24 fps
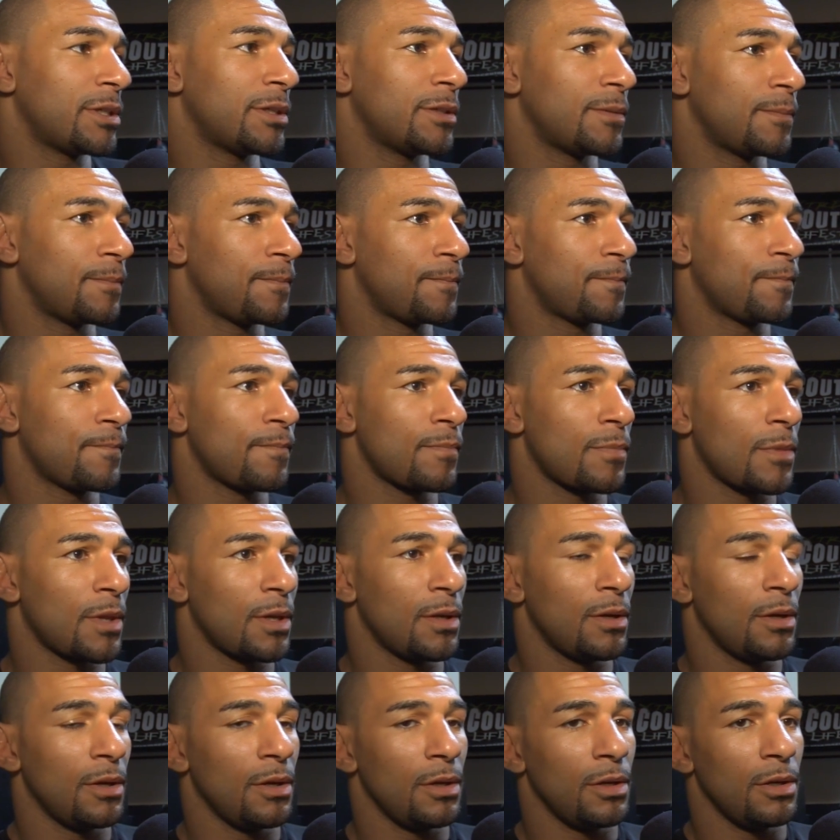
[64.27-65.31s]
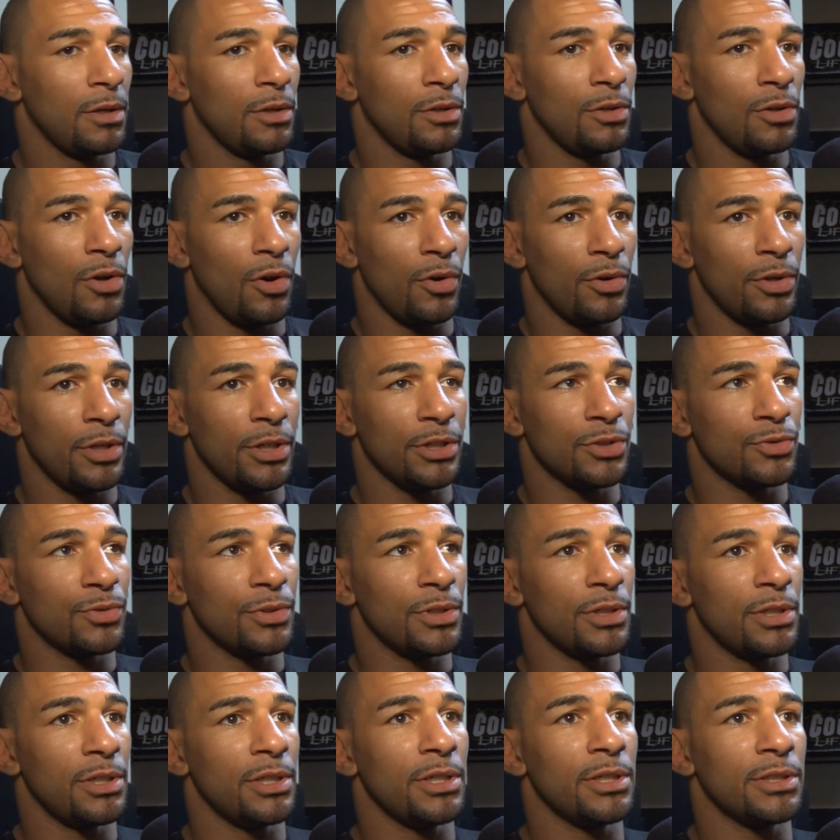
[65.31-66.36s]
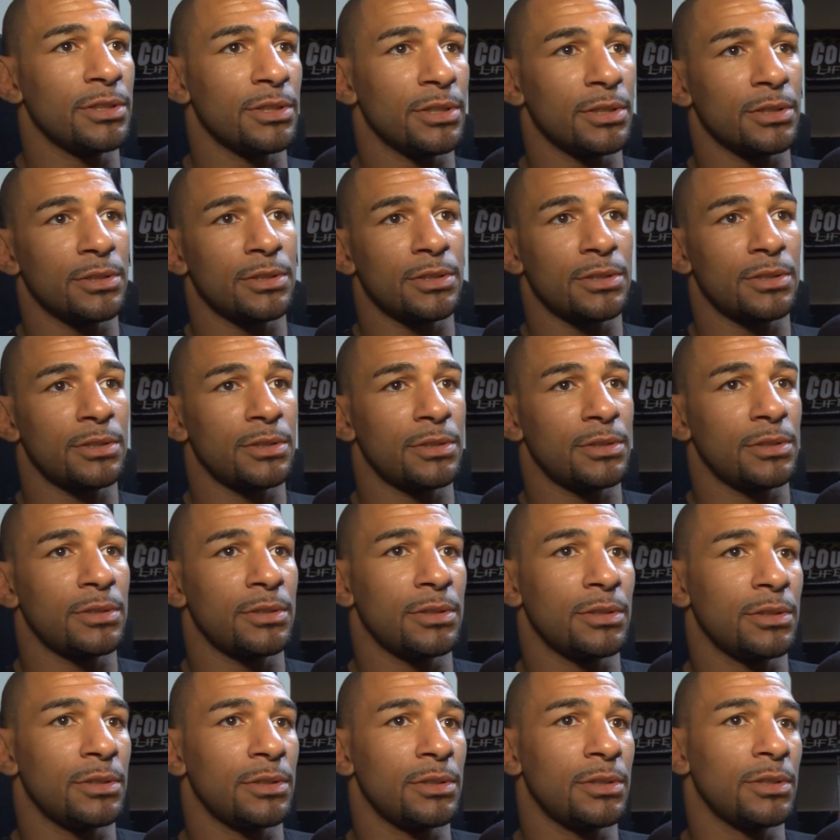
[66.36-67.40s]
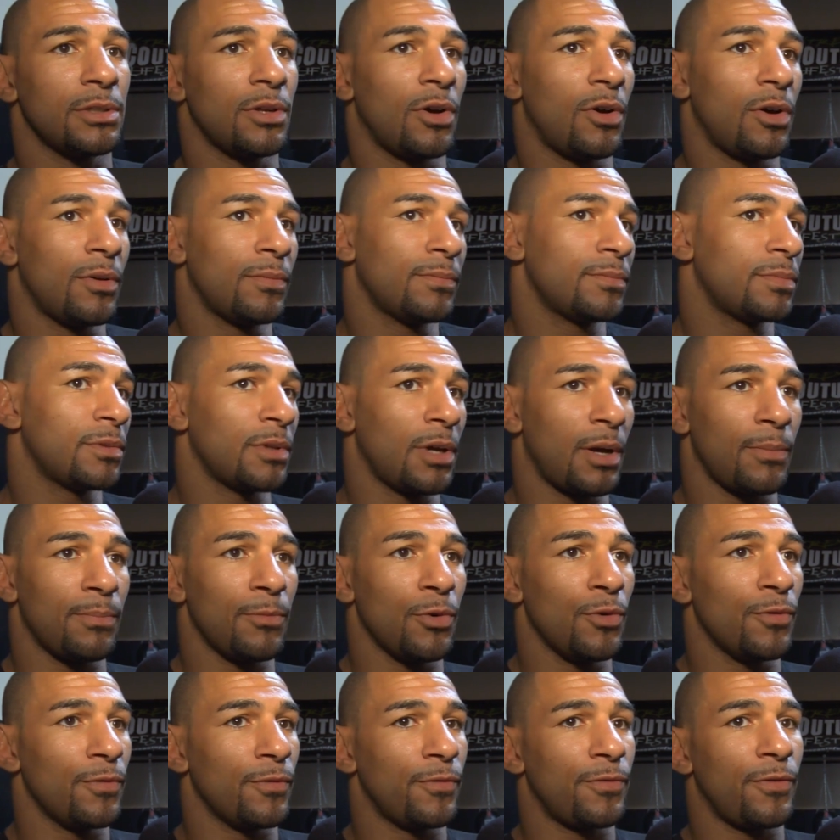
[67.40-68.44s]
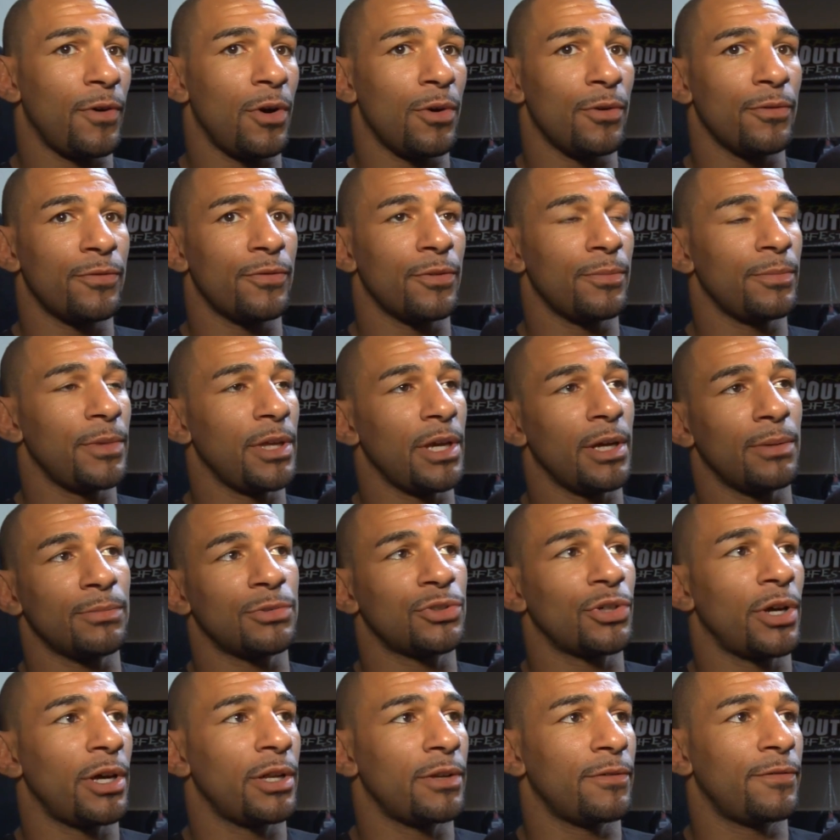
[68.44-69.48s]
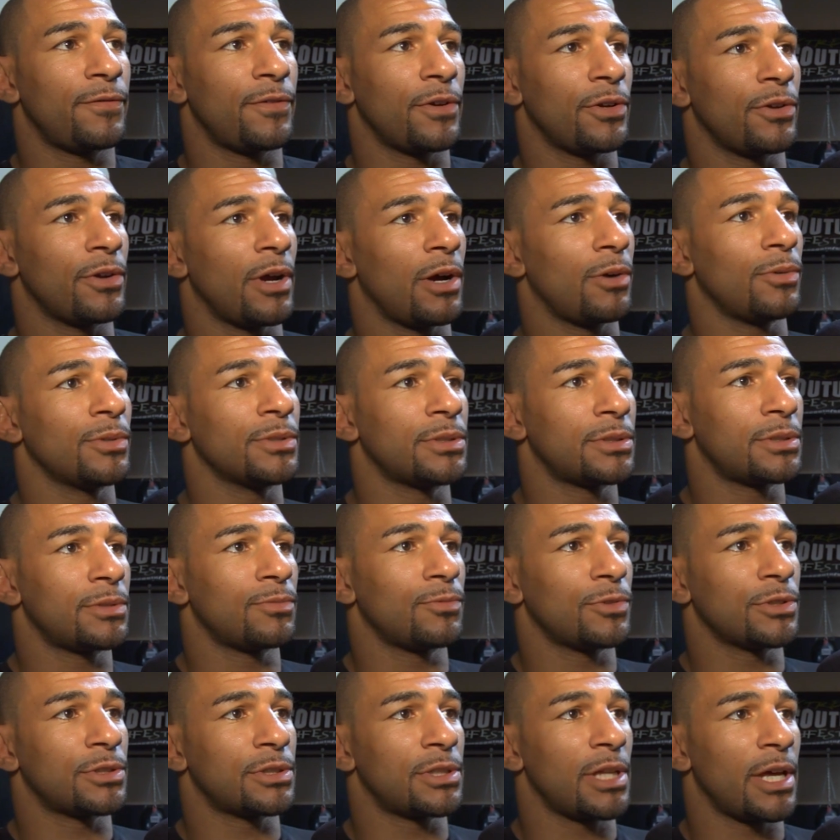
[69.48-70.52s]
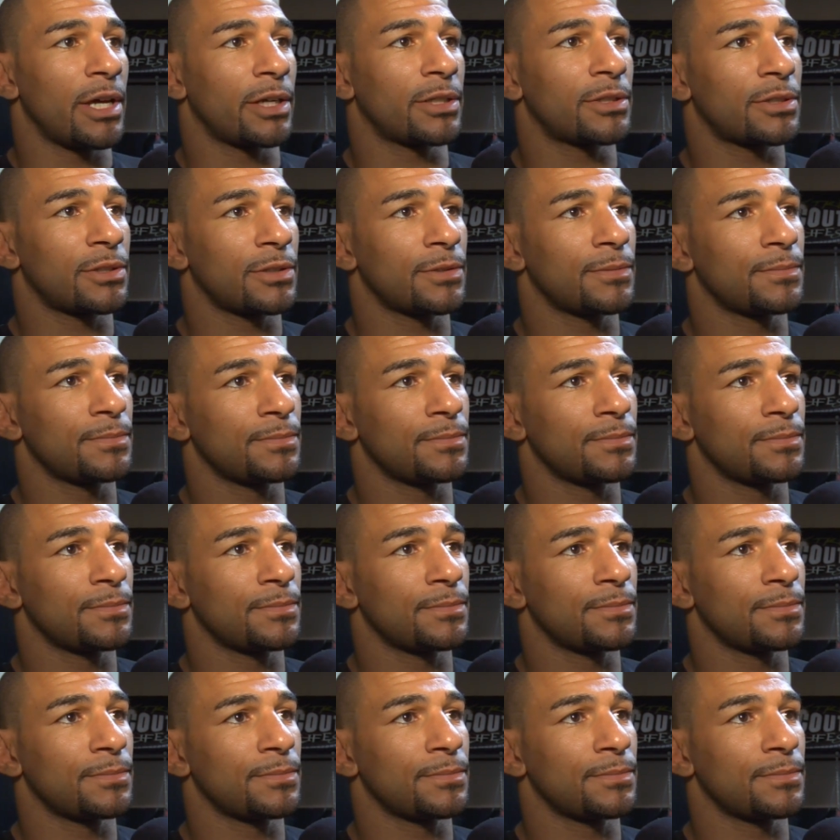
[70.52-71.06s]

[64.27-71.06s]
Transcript: and, you know, it is what it is. It's, you know, I'm moving forward from there. I'm trying to figure out what's next.